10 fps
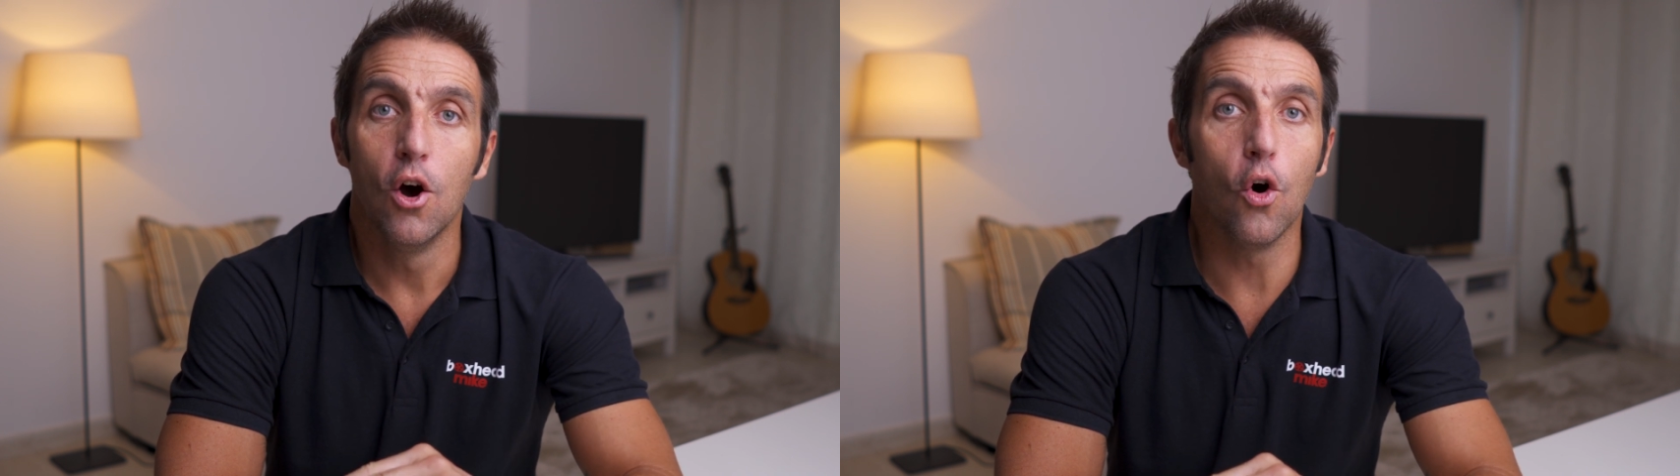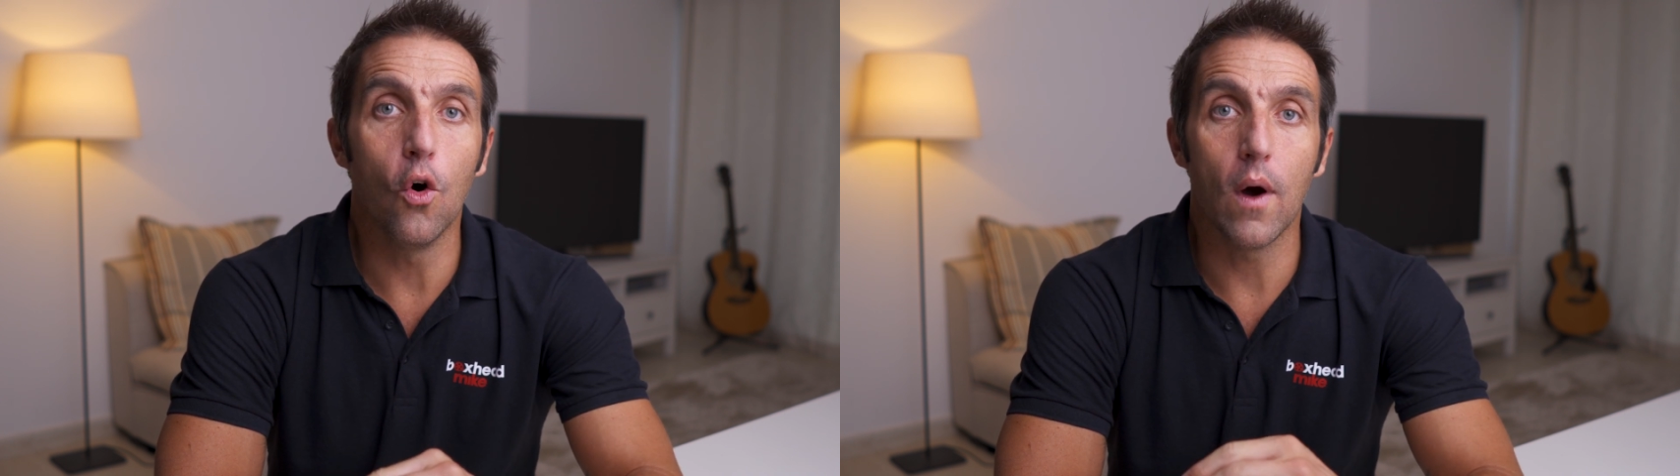
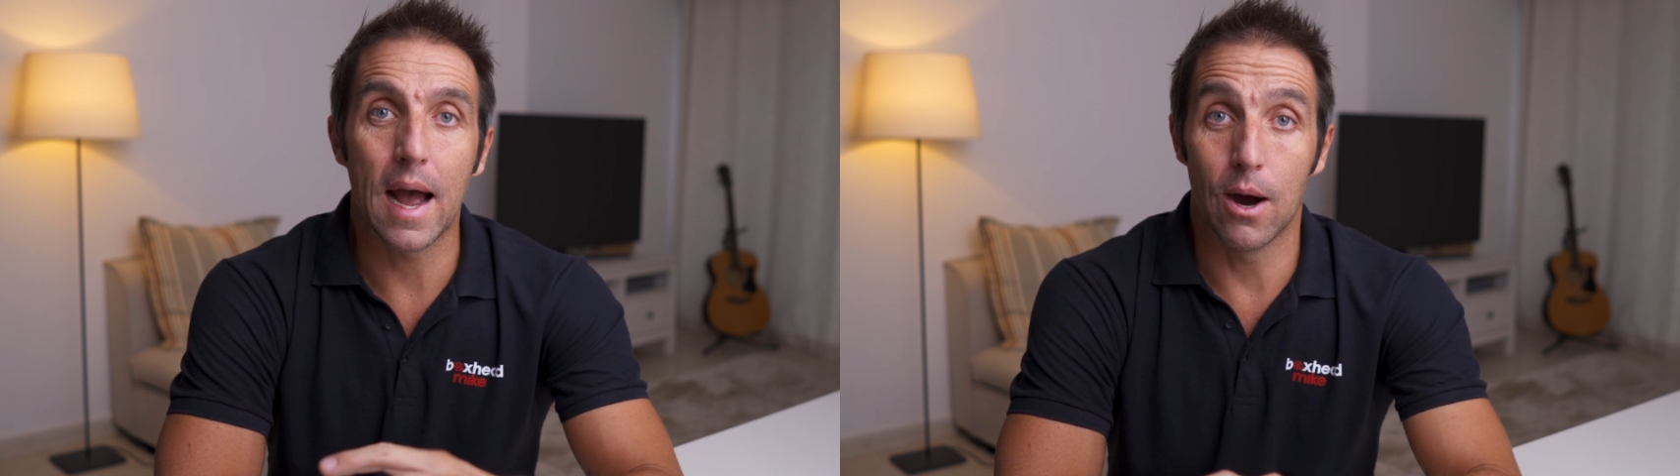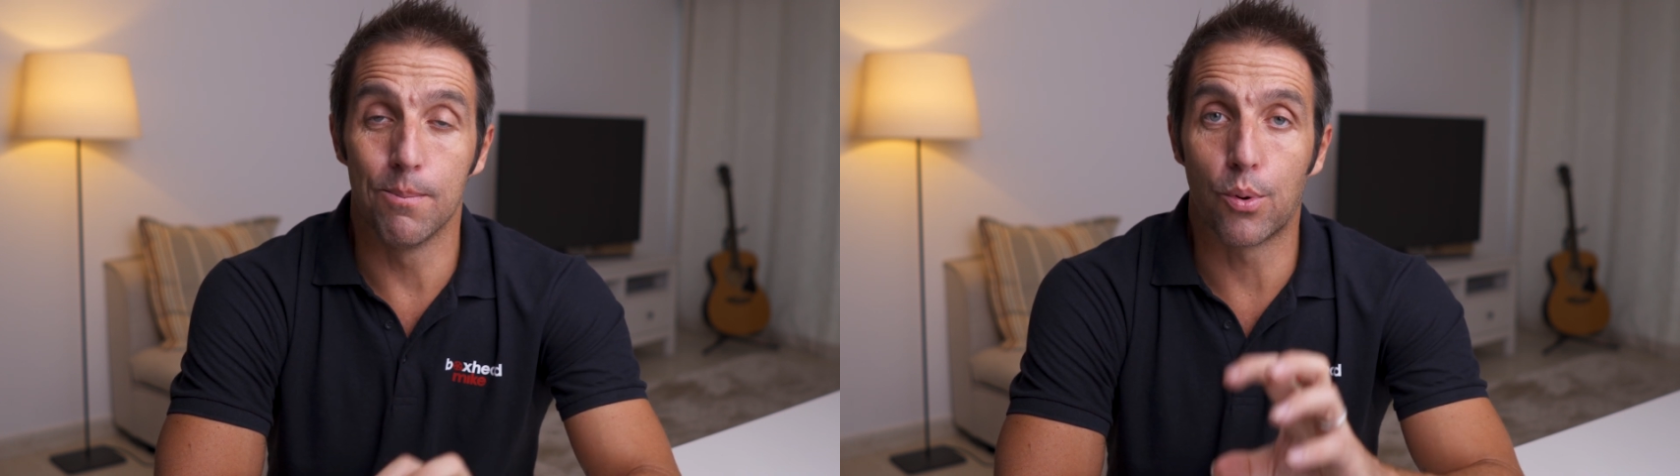or
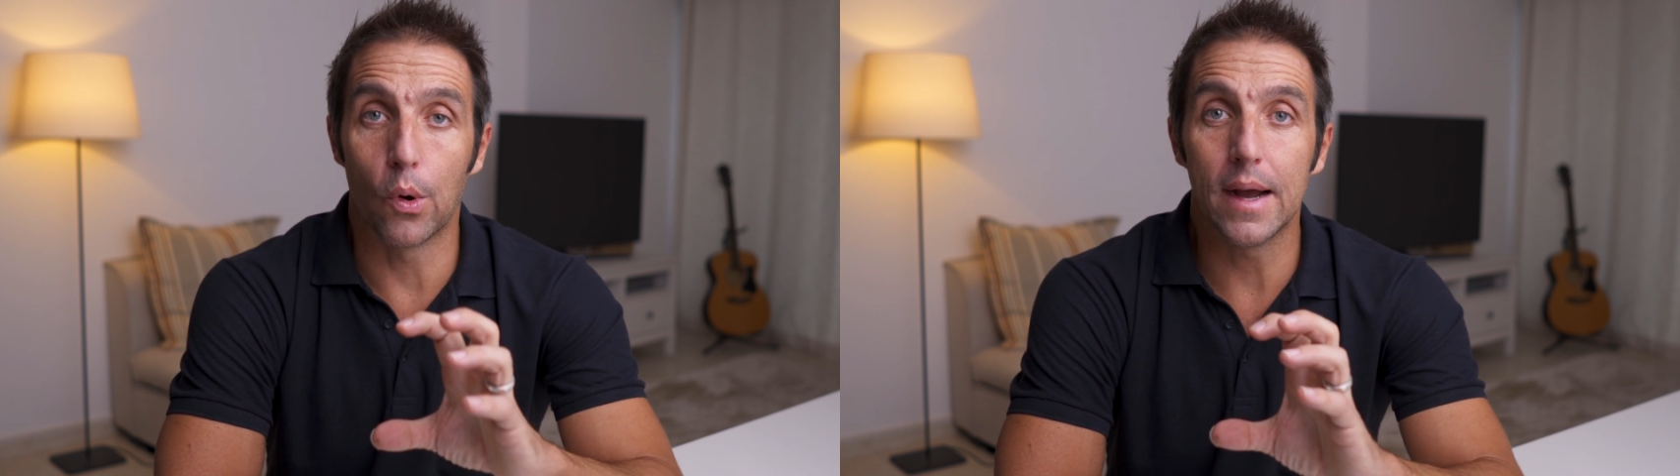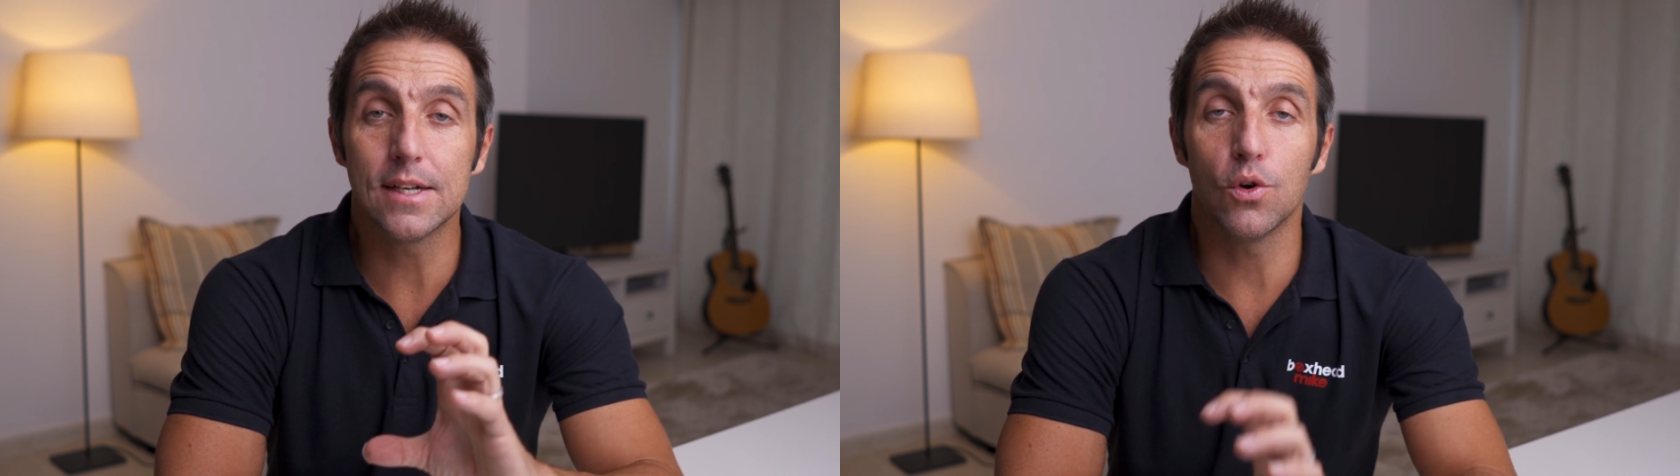how
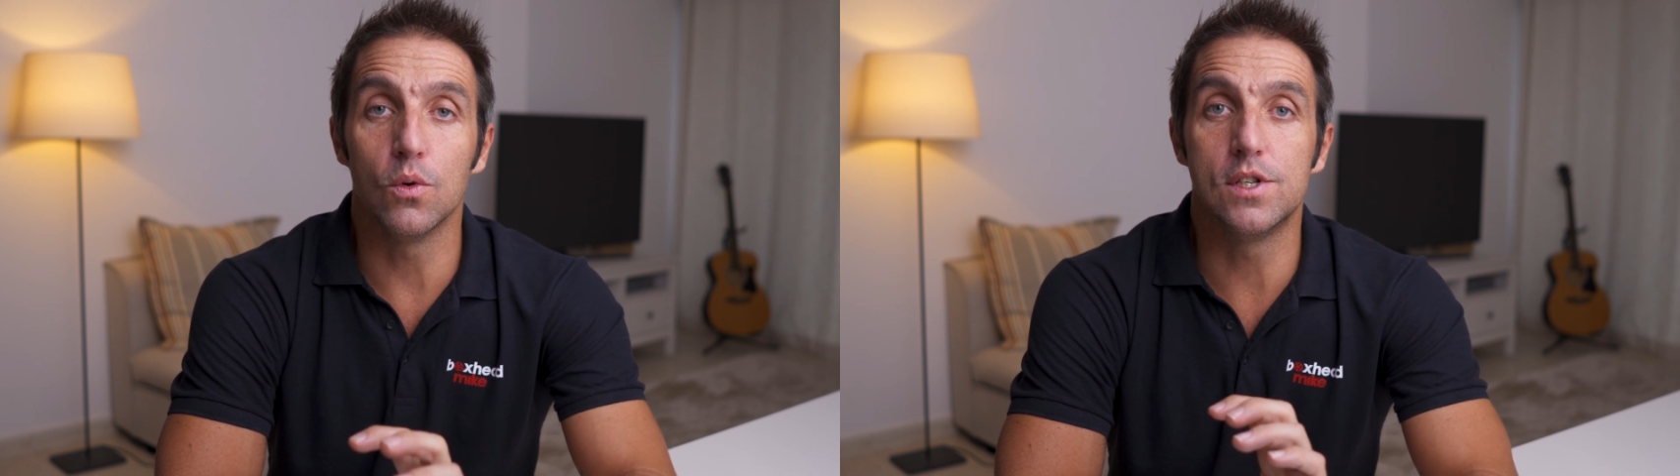bright or